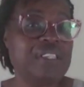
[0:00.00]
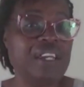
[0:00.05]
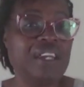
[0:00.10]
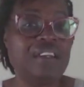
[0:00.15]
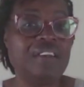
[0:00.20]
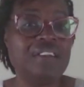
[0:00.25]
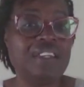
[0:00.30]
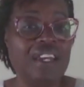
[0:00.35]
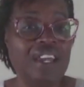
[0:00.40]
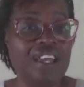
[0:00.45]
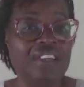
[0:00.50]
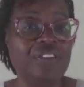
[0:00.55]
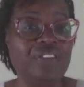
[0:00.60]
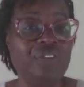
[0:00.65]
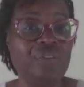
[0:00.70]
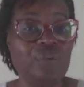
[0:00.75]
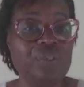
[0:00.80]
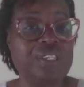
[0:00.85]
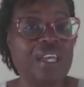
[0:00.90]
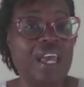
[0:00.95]
that I
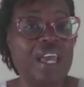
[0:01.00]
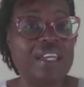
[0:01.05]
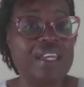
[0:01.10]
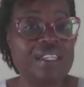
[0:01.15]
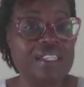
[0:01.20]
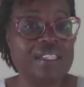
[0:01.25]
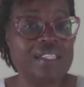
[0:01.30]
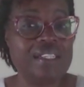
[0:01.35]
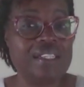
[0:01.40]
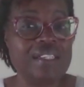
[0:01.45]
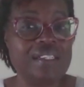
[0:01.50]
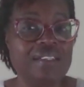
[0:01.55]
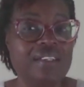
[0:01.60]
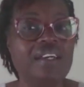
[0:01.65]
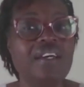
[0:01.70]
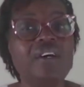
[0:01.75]
thought I needed,